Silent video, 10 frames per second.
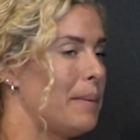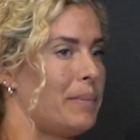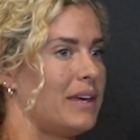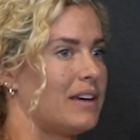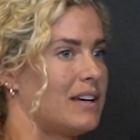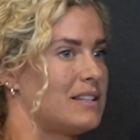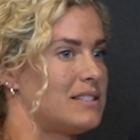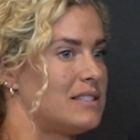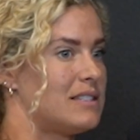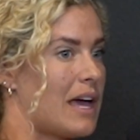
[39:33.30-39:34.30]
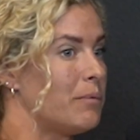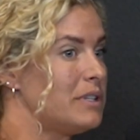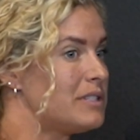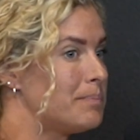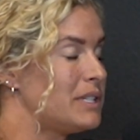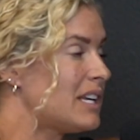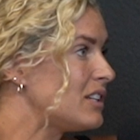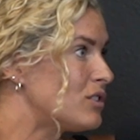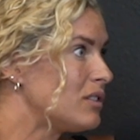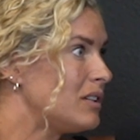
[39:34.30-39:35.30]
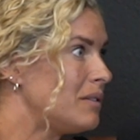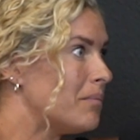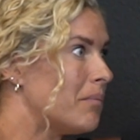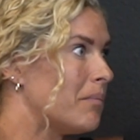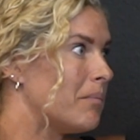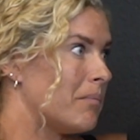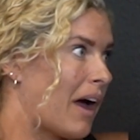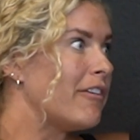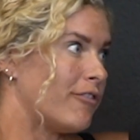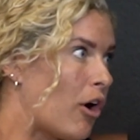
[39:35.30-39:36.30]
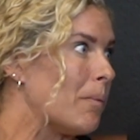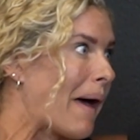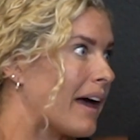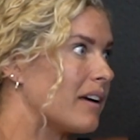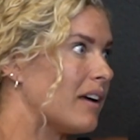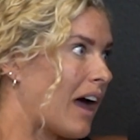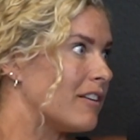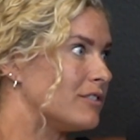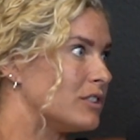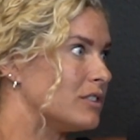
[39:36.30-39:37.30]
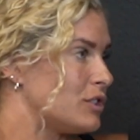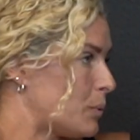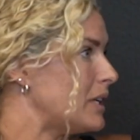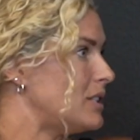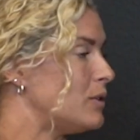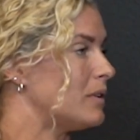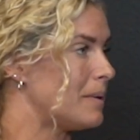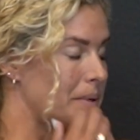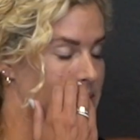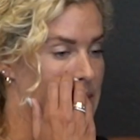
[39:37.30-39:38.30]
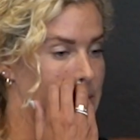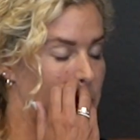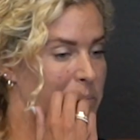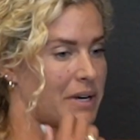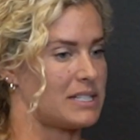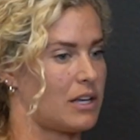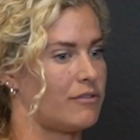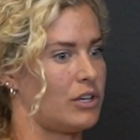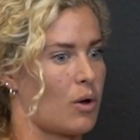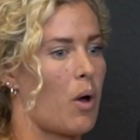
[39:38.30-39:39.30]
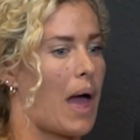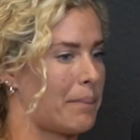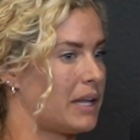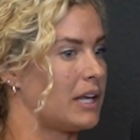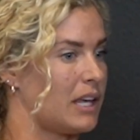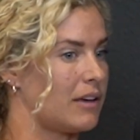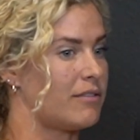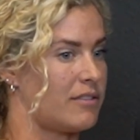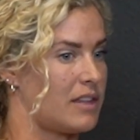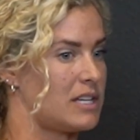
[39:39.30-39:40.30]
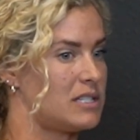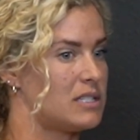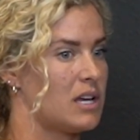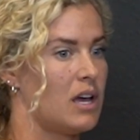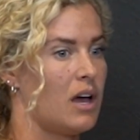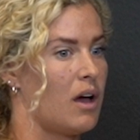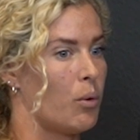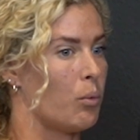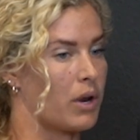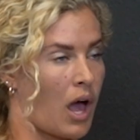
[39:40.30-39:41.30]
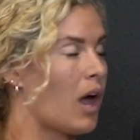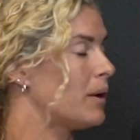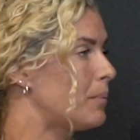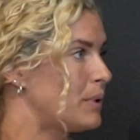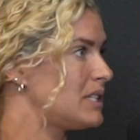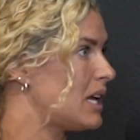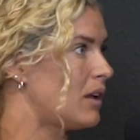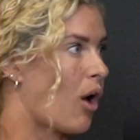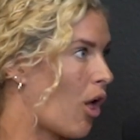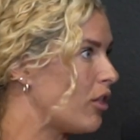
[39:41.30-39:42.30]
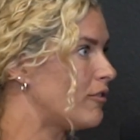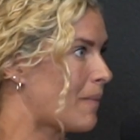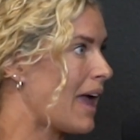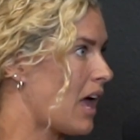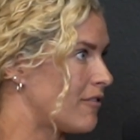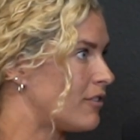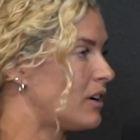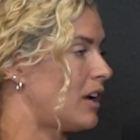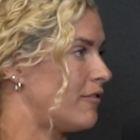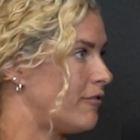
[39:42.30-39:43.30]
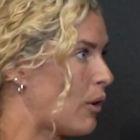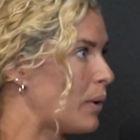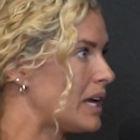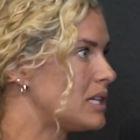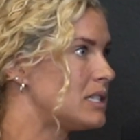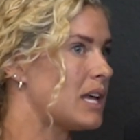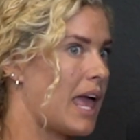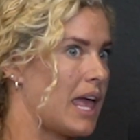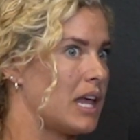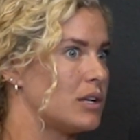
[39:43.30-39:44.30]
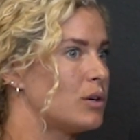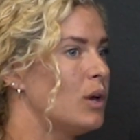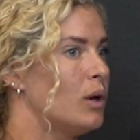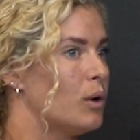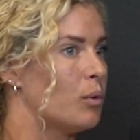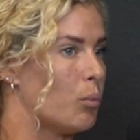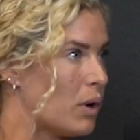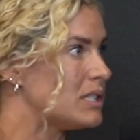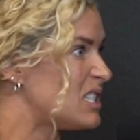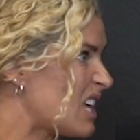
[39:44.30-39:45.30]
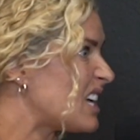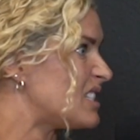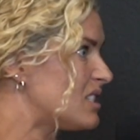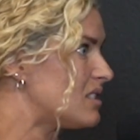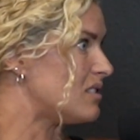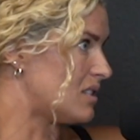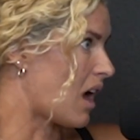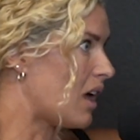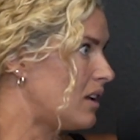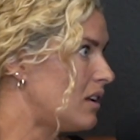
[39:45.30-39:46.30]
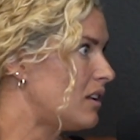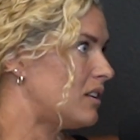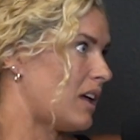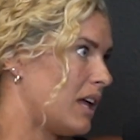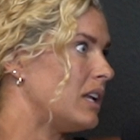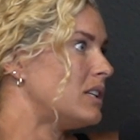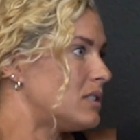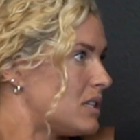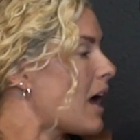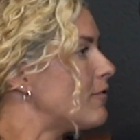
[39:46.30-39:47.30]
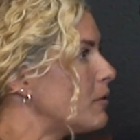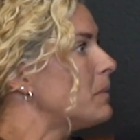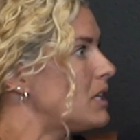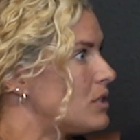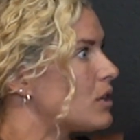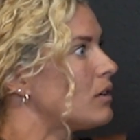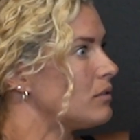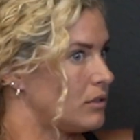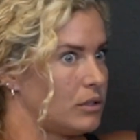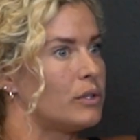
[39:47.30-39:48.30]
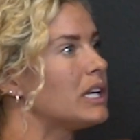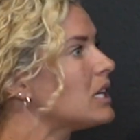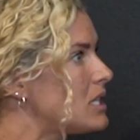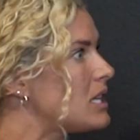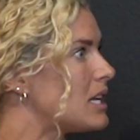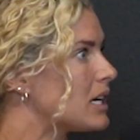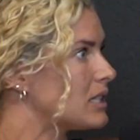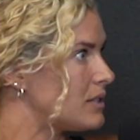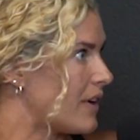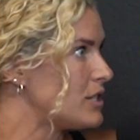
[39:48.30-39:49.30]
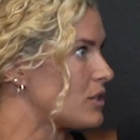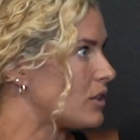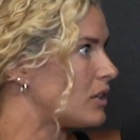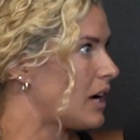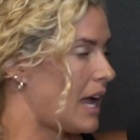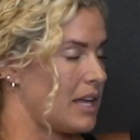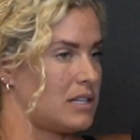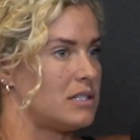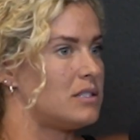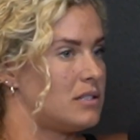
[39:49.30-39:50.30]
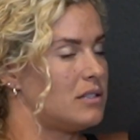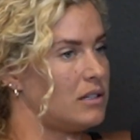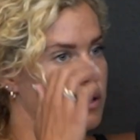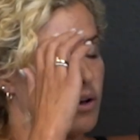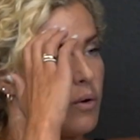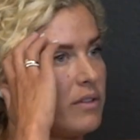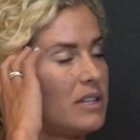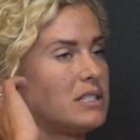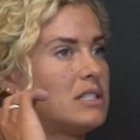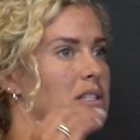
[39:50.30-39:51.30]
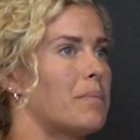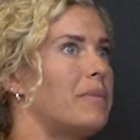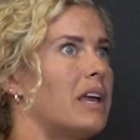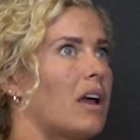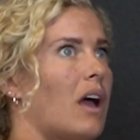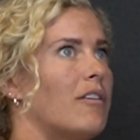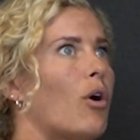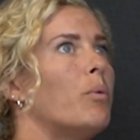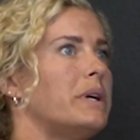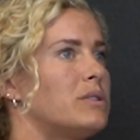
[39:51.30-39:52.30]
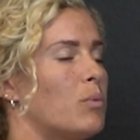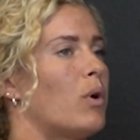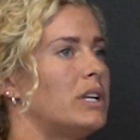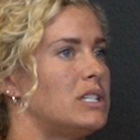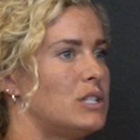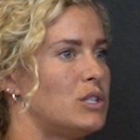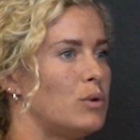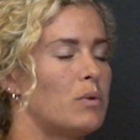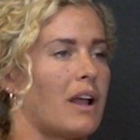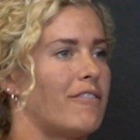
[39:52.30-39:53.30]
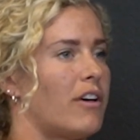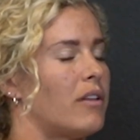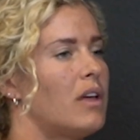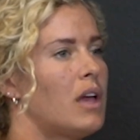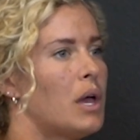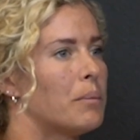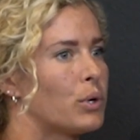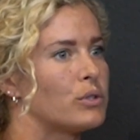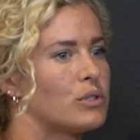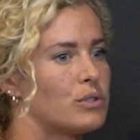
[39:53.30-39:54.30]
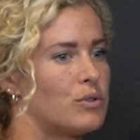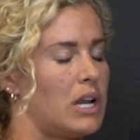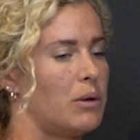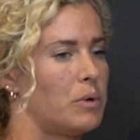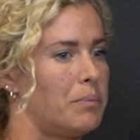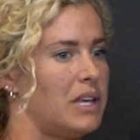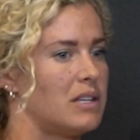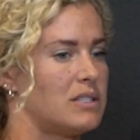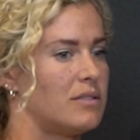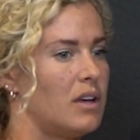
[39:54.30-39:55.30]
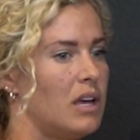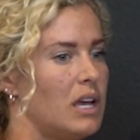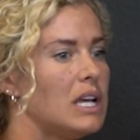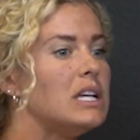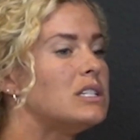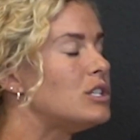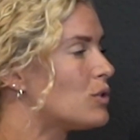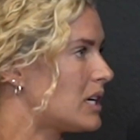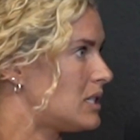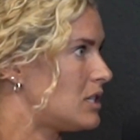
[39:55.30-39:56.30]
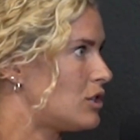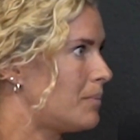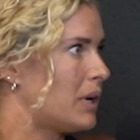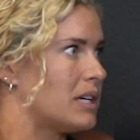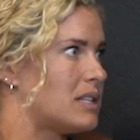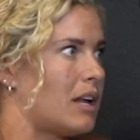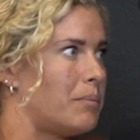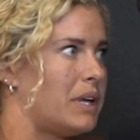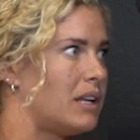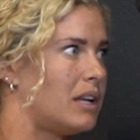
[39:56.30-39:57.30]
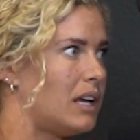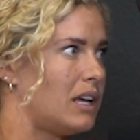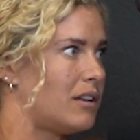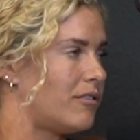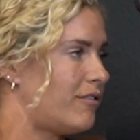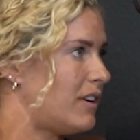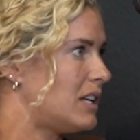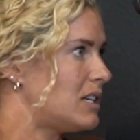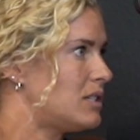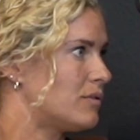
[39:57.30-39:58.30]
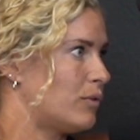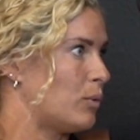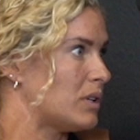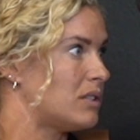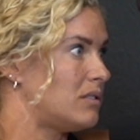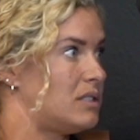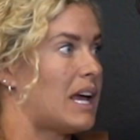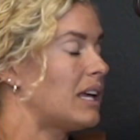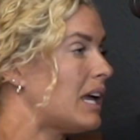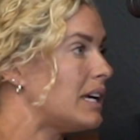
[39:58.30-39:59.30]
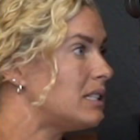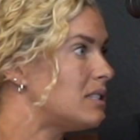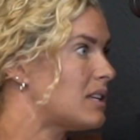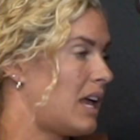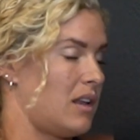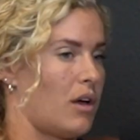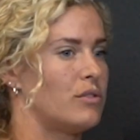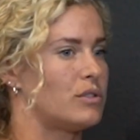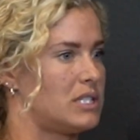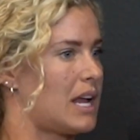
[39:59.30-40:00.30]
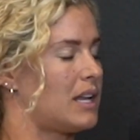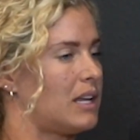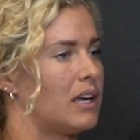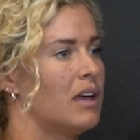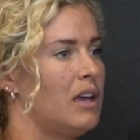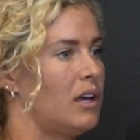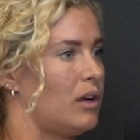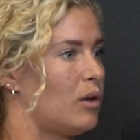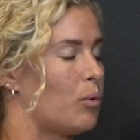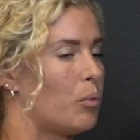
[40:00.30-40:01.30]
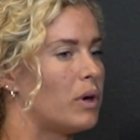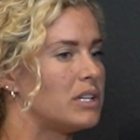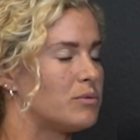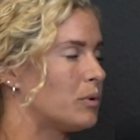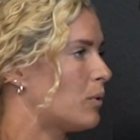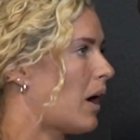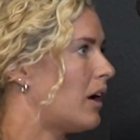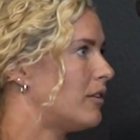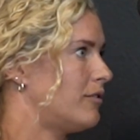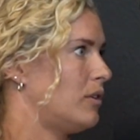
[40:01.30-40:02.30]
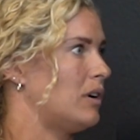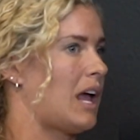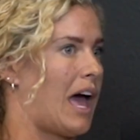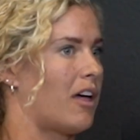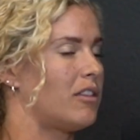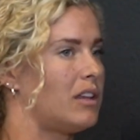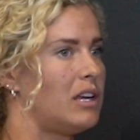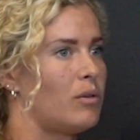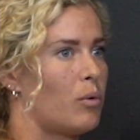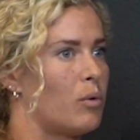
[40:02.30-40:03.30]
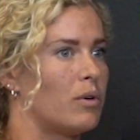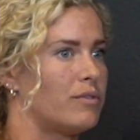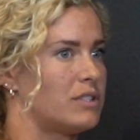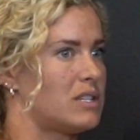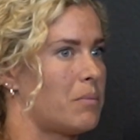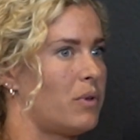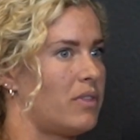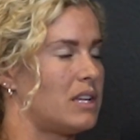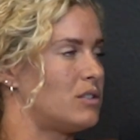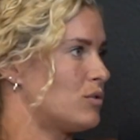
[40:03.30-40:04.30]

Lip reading: because that was potentially my fallback after the 22 Olympics. I told myself, I'm going to give this 100% all of my effort and focus. And once that's done, then it's time for me to start looking into the next venture. And, you know, this is something I've always wanted to do. And I felt personal training would be this easy transition because I'd been in fitness for decades and understanding, you know, what is required for an athlete or for someone that's